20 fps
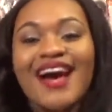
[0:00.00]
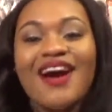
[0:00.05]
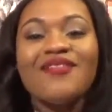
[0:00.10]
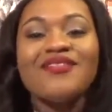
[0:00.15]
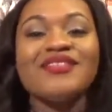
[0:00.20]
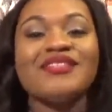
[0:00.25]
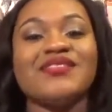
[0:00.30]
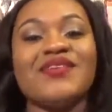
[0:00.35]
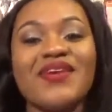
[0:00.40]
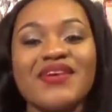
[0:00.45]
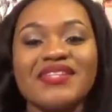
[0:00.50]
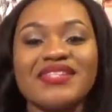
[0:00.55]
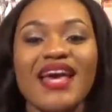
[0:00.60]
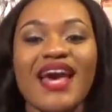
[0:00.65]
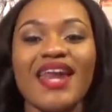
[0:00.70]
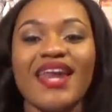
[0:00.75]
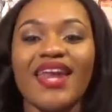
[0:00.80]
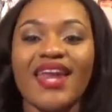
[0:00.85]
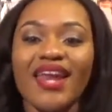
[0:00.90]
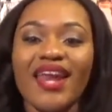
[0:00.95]
I was so
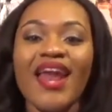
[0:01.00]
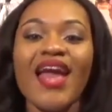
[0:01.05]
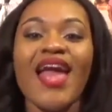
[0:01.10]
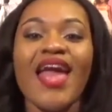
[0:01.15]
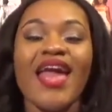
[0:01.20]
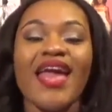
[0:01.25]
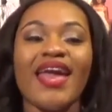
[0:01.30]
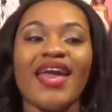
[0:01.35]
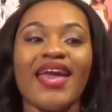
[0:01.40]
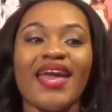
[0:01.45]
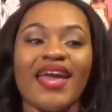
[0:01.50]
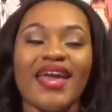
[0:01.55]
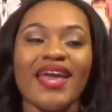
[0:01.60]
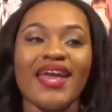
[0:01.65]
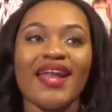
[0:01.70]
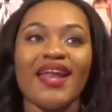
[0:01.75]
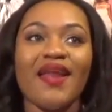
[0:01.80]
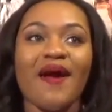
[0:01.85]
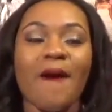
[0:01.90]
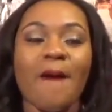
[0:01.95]
excited.
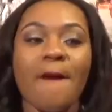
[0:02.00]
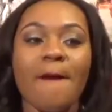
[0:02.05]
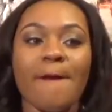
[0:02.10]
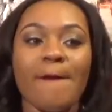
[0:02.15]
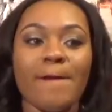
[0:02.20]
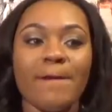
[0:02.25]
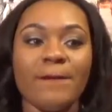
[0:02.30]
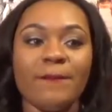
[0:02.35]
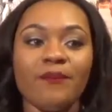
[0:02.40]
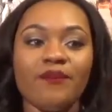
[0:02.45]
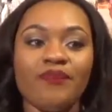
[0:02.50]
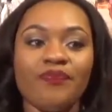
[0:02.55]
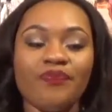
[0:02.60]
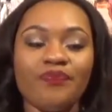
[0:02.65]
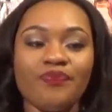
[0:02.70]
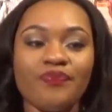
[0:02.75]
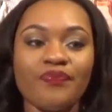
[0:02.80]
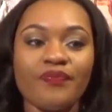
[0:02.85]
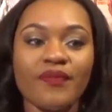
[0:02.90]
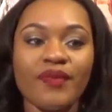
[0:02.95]
And
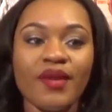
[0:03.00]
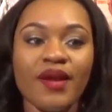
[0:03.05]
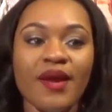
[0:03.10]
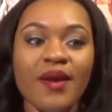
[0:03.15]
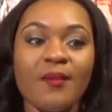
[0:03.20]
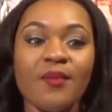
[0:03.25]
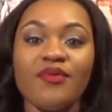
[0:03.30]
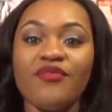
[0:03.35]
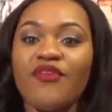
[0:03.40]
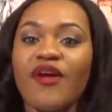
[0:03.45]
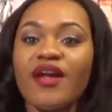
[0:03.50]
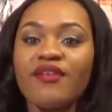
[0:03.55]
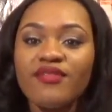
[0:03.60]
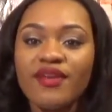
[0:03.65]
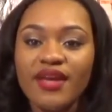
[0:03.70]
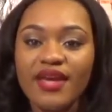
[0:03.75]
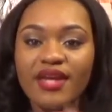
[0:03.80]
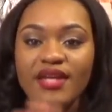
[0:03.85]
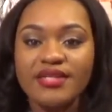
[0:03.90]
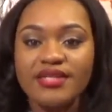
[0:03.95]
before I
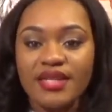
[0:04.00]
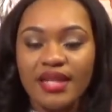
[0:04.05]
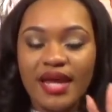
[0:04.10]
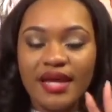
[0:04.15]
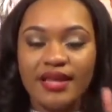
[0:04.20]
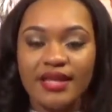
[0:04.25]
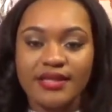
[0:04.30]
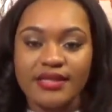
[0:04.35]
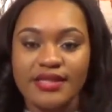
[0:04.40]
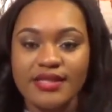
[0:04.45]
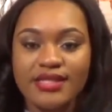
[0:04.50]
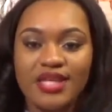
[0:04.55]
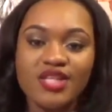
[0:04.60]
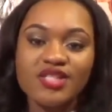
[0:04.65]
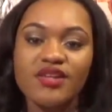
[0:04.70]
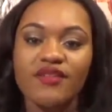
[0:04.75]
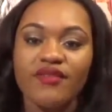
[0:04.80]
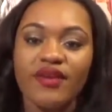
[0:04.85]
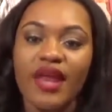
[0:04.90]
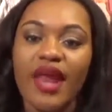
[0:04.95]
even get into like the
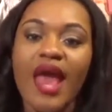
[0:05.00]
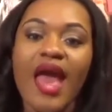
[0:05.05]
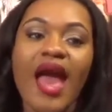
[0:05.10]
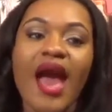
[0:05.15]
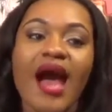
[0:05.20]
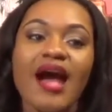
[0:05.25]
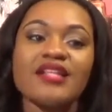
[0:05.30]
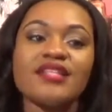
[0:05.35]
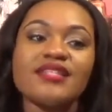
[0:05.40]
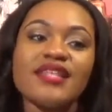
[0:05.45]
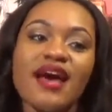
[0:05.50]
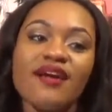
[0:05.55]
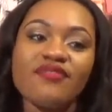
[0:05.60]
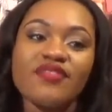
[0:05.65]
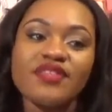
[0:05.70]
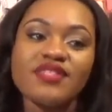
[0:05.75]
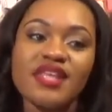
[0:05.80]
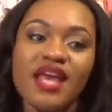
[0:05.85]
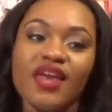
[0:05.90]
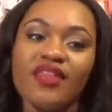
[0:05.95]
details of it, I just have
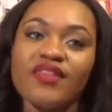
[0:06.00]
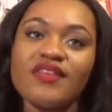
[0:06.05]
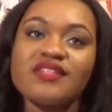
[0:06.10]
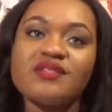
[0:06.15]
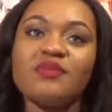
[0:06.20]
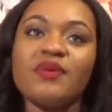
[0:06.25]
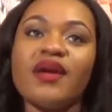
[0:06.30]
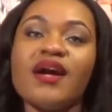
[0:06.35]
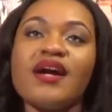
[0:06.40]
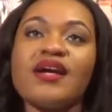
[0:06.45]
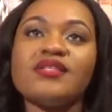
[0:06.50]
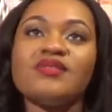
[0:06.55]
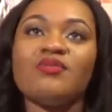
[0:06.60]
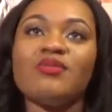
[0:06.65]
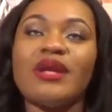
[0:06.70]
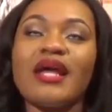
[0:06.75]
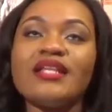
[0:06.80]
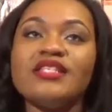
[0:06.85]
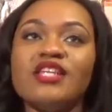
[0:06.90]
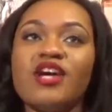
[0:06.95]
to say this, because
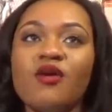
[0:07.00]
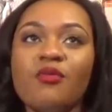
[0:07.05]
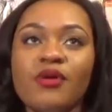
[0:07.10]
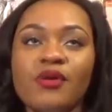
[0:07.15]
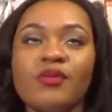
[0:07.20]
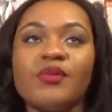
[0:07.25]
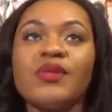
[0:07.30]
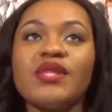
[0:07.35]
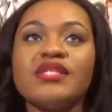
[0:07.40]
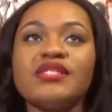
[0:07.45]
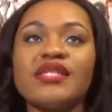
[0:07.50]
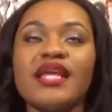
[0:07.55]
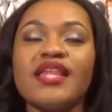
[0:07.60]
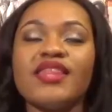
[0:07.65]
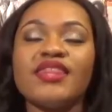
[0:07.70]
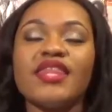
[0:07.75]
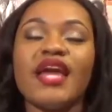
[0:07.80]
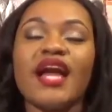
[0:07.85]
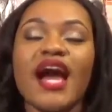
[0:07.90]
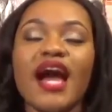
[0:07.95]
when I tell people this, they
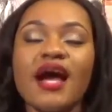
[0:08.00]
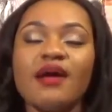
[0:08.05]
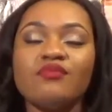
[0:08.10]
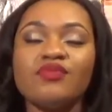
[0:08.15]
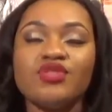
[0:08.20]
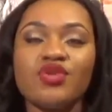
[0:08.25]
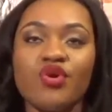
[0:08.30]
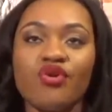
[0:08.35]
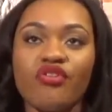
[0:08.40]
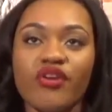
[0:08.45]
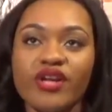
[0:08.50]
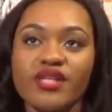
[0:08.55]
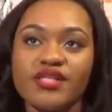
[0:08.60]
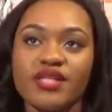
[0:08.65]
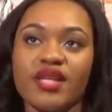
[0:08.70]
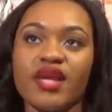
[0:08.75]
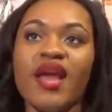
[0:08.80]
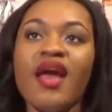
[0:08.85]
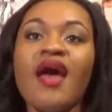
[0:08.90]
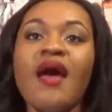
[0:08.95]
think I'm so
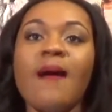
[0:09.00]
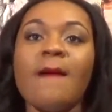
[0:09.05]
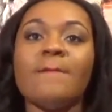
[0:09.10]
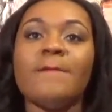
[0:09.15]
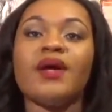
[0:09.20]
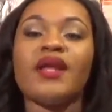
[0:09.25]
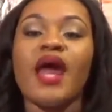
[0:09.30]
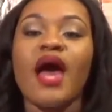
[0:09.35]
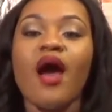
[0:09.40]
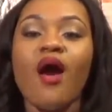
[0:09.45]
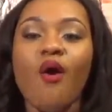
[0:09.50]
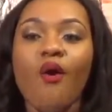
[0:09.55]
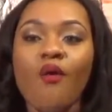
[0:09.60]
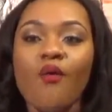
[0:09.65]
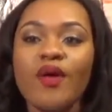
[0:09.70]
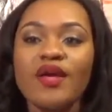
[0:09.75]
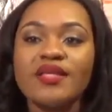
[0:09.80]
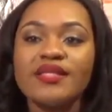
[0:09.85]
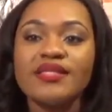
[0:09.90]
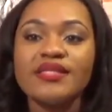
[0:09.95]
crazy. But I
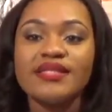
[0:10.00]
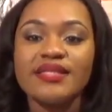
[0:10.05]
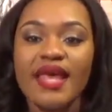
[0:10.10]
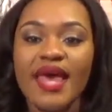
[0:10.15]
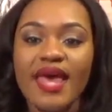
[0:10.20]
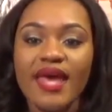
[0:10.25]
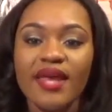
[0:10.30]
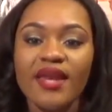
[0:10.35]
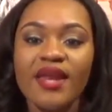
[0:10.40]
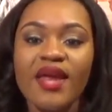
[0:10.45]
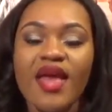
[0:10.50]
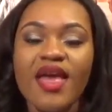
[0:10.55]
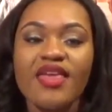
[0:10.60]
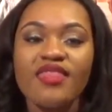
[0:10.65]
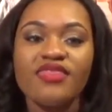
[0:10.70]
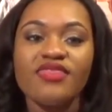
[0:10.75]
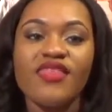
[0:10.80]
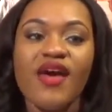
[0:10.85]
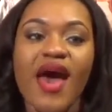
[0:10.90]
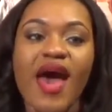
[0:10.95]
always said
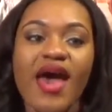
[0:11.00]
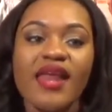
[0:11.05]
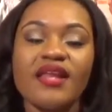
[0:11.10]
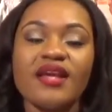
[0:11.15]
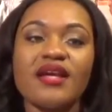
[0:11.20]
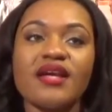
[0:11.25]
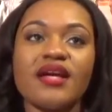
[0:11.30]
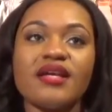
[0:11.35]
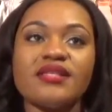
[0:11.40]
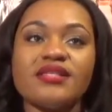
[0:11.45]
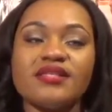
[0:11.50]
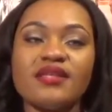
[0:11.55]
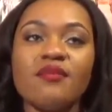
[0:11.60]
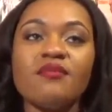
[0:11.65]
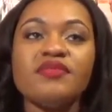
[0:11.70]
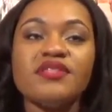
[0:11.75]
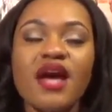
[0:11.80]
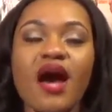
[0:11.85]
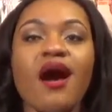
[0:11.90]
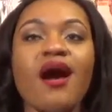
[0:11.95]
that
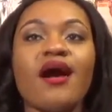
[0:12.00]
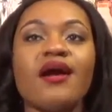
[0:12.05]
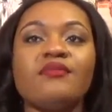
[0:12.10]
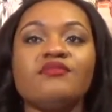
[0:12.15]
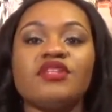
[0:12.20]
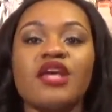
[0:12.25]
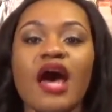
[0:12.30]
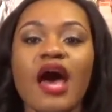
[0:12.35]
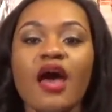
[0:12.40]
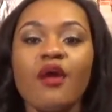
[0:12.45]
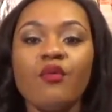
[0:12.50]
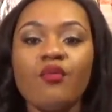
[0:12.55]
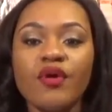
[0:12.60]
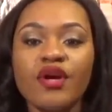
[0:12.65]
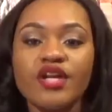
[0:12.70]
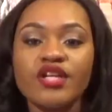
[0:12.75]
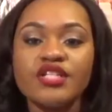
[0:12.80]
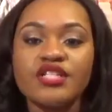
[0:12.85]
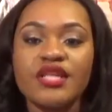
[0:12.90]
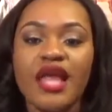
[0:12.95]
sometimes I
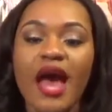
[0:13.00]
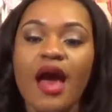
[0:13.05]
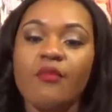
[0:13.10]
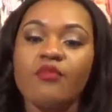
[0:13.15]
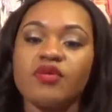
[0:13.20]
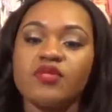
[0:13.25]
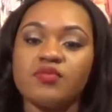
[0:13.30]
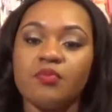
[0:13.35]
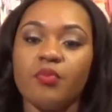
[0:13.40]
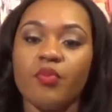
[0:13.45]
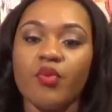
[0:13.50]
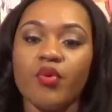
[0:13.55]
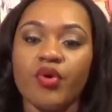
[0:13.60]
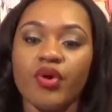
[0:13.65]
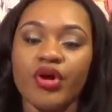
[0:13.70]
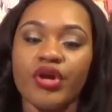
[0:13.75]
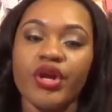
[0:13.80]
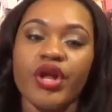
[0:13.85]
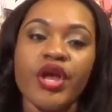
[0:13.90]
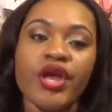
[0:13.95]
wished I was
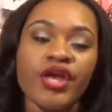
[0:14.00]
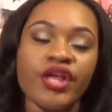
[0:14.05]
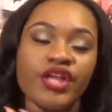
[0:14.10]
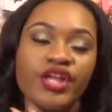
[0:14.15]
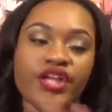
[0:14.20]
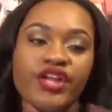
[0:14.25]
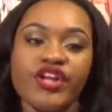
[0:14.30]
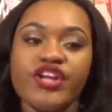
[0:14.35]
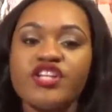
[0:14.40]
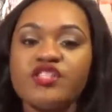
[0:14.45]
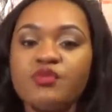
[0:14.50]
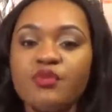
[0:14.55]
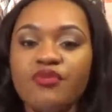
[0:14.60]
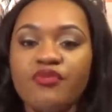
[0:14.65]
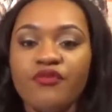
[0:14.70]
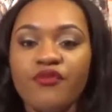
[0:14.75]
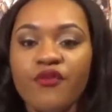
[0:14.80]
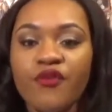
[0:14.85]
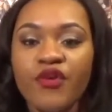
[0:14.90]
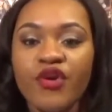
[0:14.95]
born years
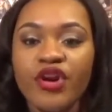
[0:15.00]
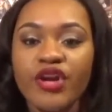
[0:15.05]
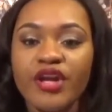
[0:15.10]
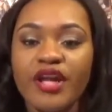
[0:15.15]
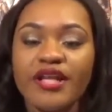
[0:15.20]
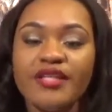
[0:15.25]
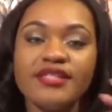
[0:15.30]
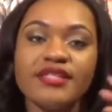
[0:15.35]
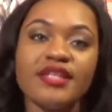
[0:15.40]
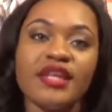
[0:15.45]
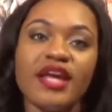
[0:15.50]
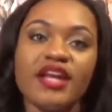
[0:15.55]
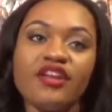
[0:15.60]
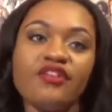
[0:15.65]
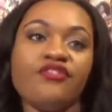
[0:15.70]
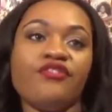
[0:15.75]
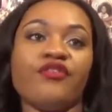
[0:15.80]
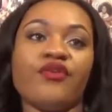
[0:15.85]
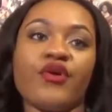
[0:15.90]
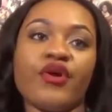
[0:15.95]
before
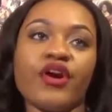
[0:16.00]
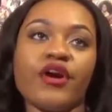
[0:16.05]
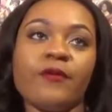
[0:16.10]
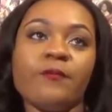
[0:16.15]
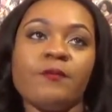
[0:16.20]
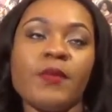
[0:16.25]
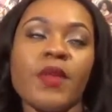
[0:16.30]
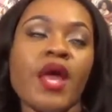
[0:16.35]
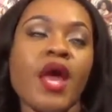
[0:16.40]
1994.